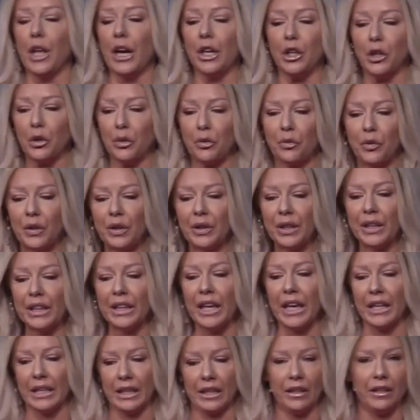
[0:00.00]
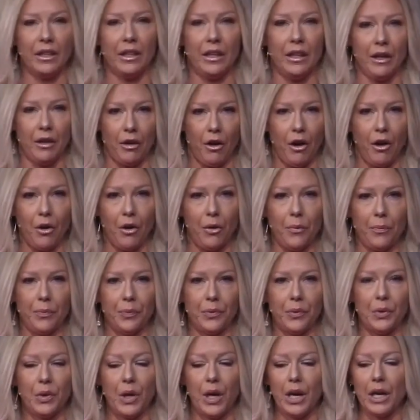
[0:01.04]
that you're feeling anything at all.
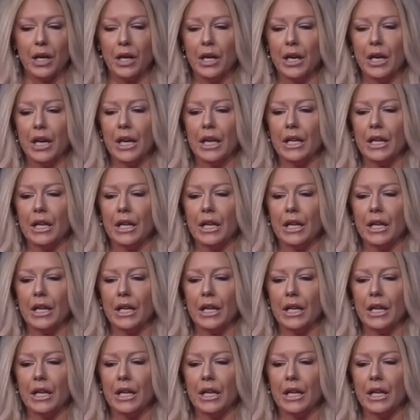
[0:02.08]
Okay?